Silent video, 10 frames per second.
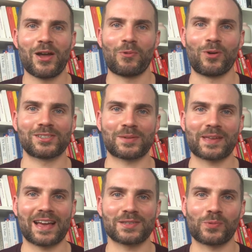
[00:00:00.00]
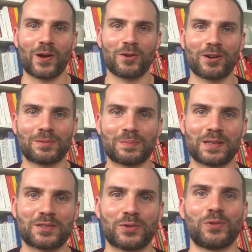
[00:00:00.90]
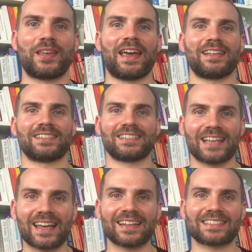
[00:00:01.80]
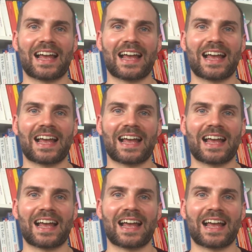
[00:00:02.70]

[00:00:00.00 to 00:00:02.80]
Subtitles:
What's up guys, welcome to GetPsyched